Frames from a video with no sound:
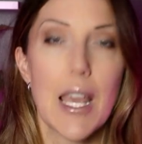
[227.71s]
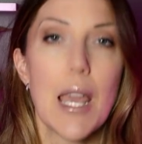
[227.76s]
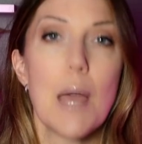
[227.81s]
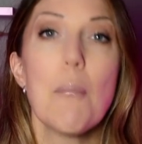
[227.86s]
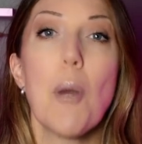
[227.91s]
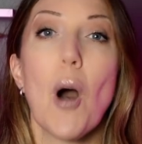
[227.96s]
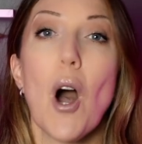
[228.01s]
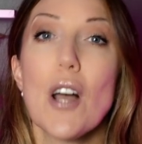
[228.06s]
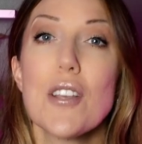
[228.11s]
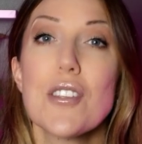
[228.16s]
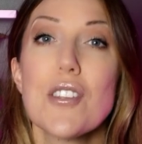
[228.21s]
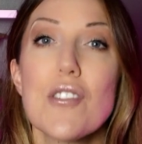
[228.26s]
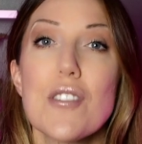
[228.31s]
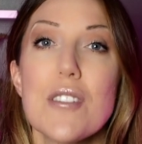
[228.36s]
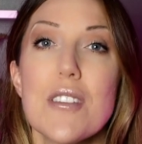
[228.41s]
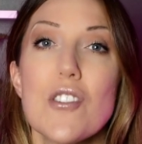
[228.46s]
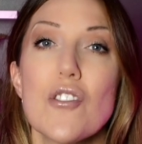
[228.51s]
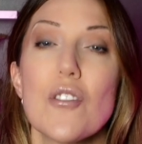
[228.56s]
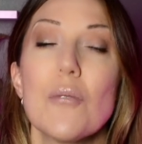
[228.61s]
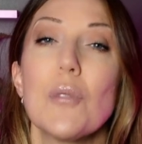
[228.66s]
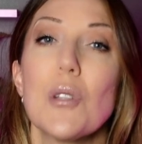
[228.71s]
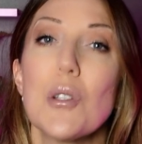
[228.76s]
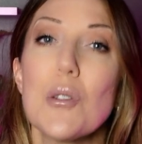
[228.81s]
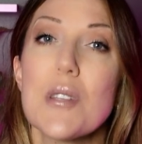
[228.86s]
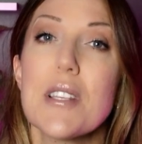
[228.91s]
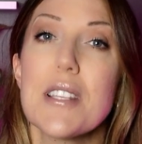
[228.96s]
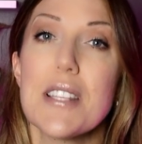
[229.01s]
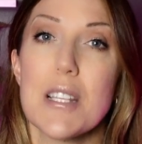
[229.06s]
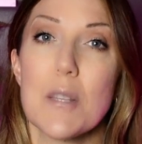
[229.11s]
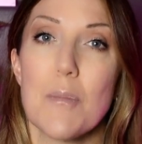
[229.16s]
Imposter syndrome
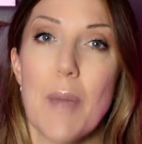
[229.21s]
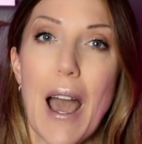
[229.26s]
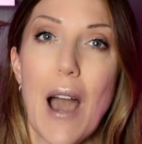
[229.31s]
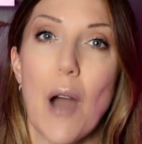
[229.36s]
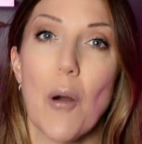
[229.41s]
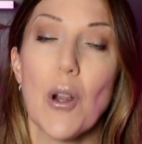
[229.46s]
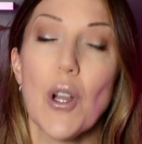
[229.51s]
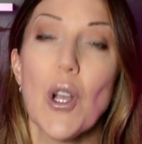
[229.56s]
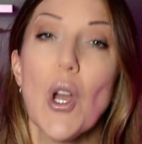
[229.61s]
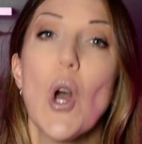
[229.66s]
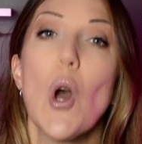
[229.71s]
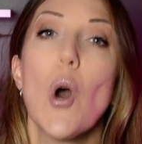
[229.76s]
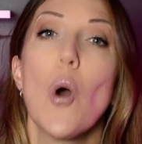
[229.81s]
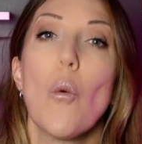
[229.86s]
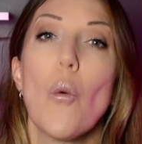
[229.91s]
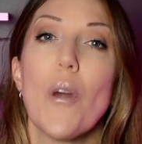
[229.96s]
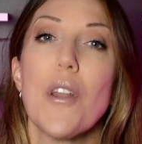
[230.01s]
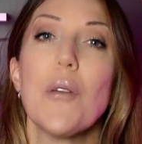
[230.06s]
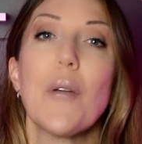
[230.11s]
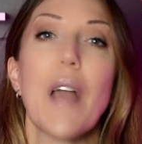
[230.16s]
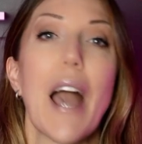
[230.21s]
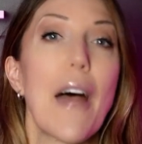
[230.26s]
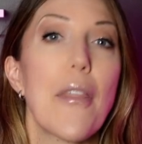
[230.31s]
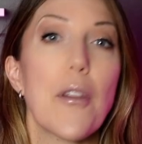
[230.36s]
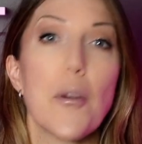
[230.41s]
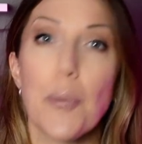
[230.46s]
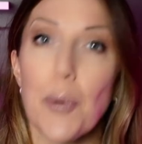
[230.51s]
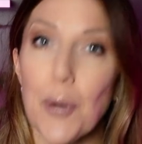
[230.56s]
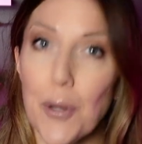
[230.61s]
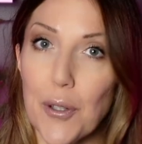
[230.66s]
loses its power when you
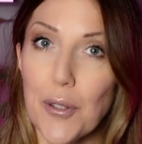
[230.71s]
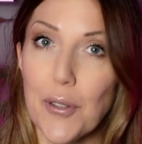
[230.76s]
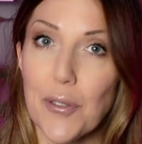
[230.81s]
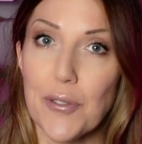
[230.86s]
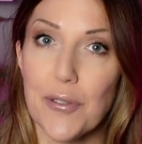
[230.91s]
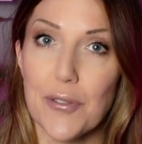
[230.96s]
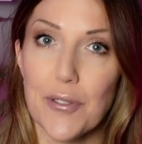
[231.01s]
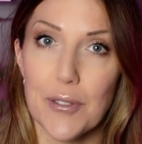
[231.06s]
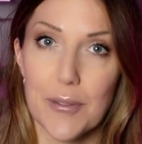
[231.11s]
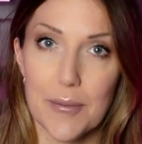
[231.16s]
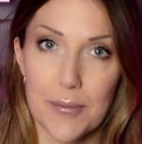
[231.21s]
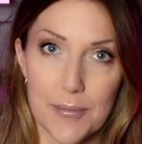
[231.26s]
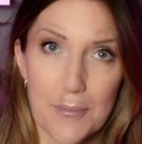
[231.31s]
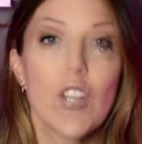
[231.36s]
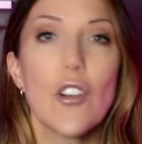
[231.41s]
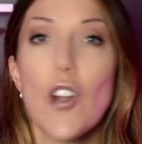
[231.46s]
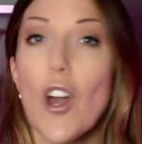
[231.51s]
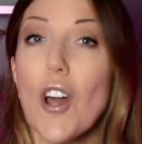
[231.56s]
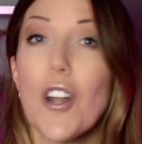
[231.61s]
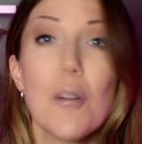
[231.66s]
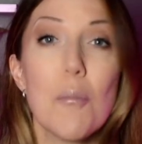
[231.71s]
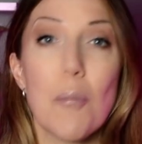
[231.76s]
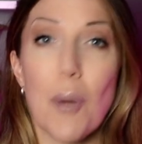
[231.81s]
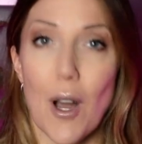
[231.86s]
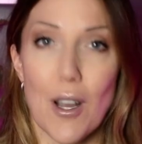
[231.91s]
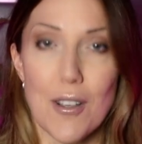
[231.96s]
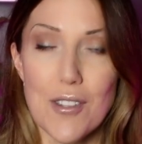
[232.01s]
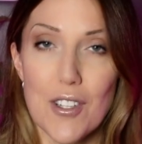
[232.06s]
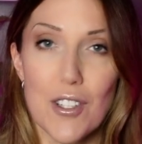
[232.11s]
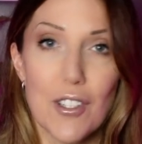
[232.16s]
gather proof. You're not an
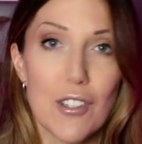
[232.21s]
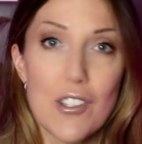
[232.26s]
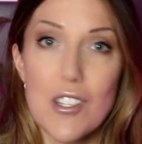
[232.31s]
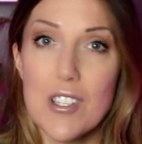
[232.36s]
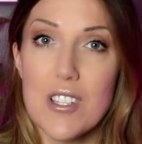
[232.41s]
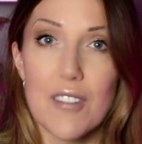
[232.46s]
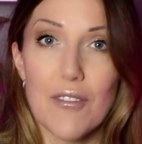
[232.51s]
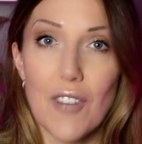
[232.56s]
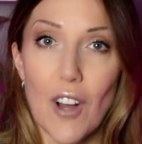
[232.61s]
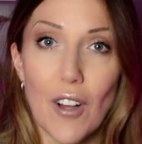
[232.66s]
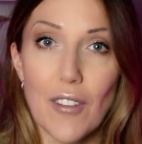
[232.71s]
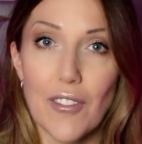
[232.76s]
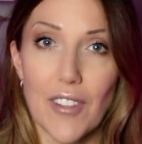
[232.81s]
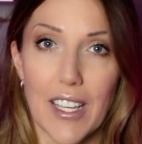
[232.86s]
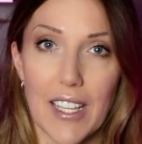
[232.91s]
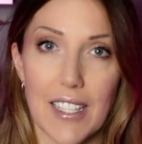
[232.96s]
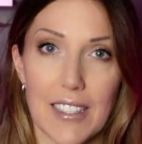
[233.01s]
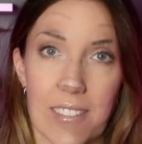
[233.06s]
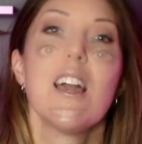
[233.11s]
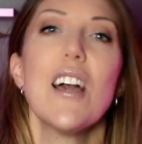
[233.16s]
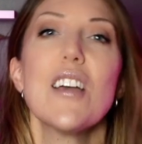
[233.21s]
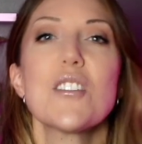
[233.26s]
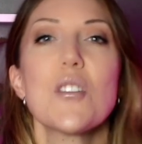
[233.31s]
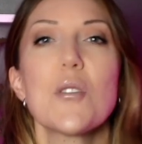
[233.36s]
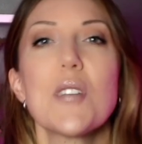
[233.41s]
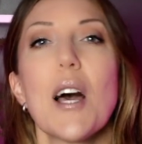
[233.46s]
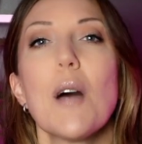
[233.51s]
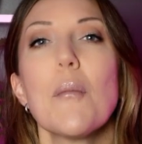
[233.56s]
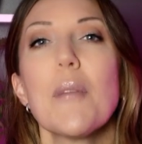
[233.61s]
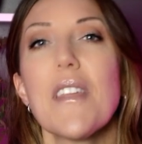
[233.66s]
imposter, you're just evolving. So
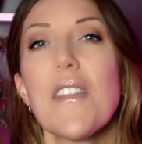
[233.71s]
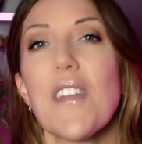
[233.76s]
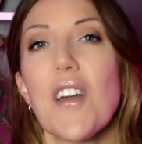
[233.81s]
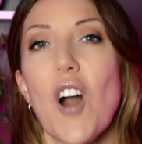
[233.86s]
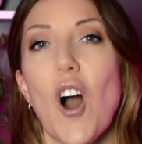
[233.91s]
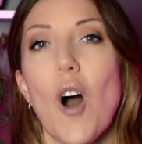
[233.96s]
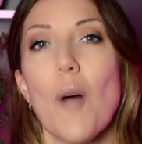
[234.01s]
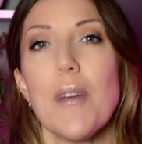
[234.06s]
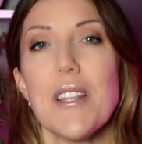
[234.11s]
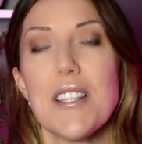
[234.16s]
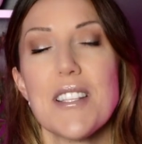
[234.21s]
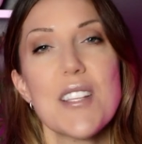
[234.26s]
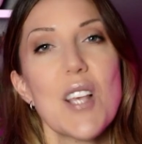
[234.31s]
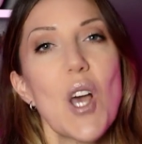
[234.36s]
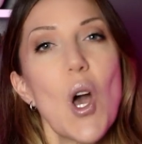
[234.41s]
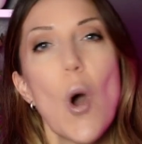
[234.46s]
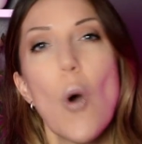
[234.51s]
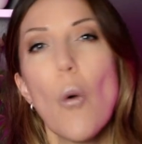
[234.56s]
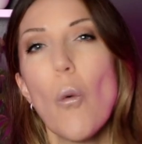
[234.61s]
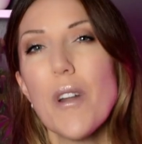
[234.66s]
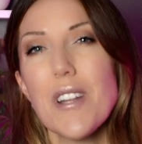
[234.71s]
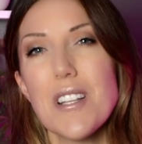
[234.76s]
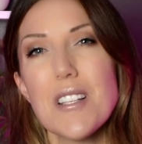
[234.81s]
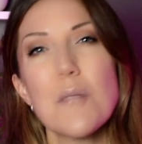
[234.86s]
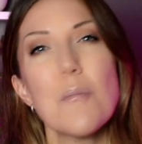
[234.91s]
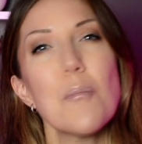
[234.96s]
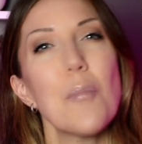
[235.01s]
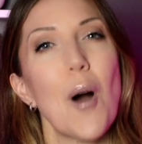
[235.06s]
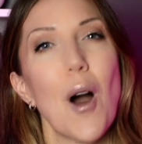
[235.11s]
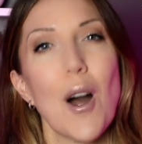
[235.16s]
tell me in the comments, when does
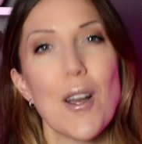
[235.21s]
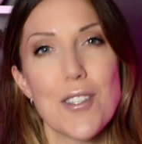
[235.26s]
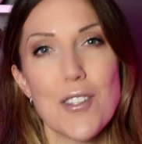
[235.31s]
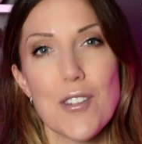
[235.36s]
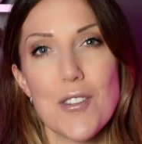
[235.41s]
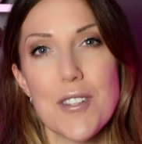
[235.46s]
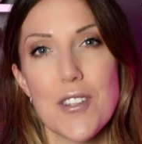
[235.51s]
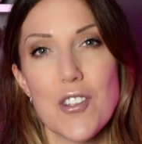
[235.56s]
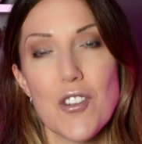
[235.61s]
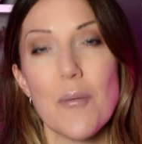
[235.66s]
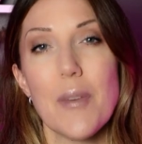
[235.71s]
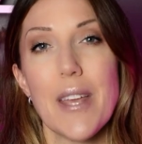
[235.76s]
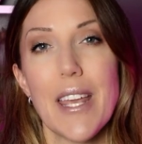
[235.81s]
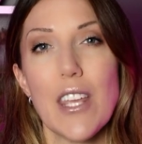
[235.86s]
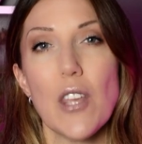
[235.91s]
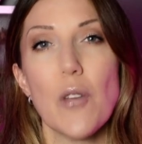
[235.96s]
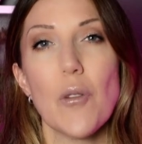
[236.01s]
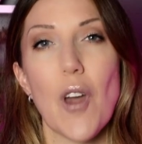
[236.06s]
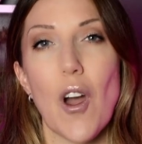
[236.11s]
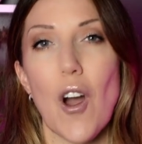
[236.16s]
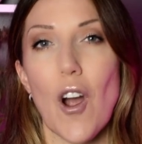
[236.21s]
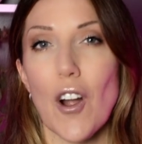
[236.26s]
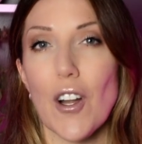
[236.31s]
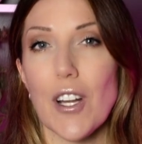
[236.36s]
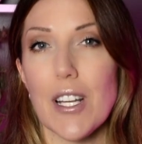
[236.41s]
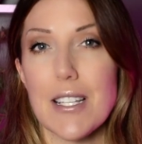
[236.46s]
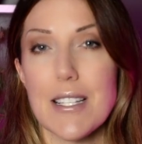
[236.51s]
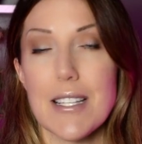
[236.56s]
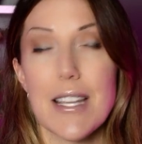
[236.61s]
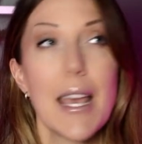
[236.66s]
imposter syndrome hit you the
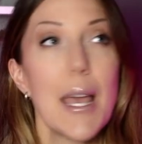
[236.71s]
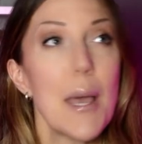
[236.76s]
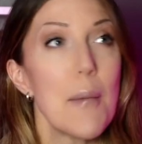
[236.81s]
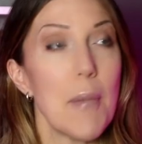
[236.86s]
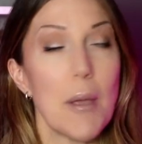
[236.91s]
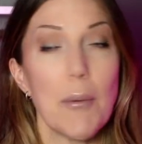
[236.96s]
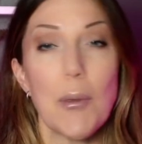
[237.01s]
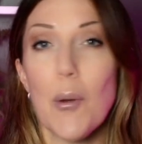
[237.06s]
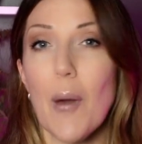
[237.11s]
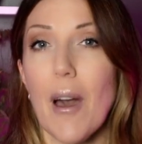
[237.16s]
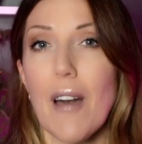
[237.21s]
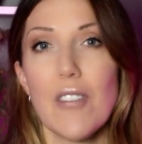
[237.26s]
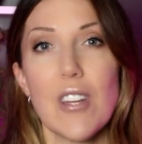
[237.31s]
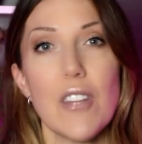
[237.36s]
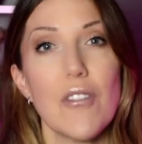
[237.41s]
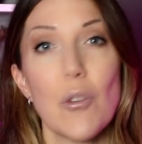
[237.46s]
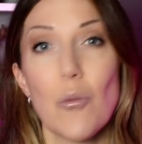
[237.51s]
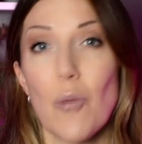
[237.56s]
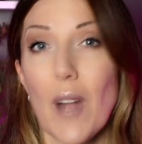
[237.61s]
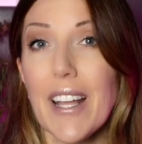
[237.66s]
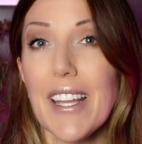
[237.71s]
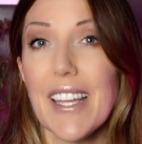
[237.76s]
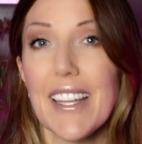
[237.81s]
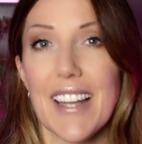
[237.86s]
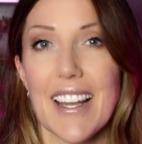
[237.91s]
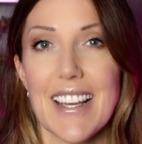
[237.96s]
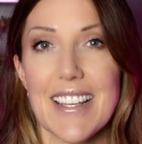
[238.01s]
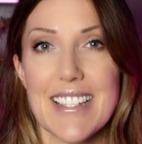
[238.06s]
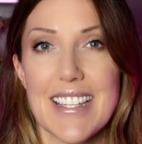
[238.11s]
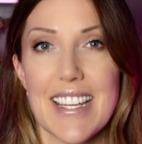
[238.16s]
hardest? Maybe you haven't even
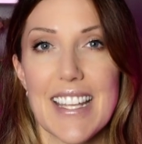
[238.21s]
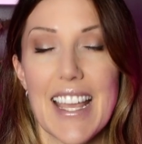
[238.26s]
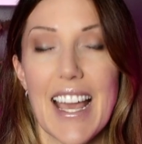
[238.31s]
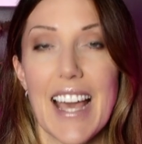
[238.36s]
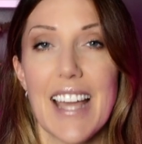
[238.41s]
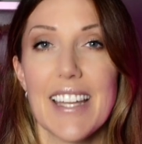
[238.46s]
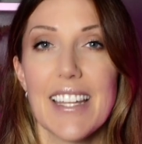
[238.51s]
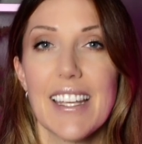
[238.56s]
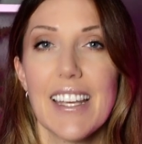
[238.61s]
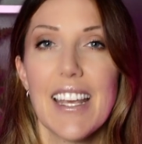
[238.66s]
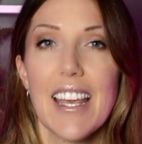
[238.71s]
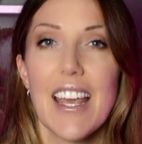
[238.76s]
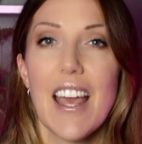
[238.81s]
recognized it yet.